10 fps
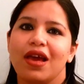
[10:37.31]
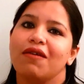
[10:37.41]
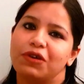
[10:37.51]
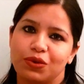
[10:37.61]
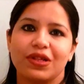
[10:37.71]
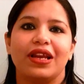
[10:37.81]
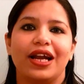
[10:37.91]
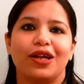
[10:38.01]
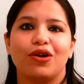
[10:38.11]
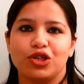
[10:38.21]
which was
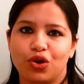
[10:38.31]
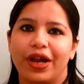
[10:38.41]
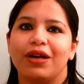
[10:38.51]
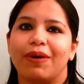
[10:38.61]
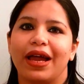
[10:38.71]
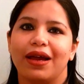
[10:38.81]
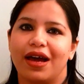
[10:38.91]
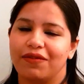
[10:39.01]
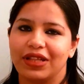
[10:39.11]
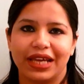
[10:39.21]
later on joined by
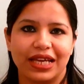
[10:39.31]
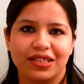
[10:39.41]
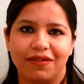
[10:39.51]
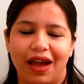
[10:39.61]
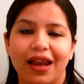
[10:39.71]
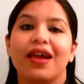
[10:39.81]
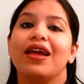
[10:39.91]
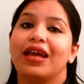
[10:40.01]
Arvind Kejriwal.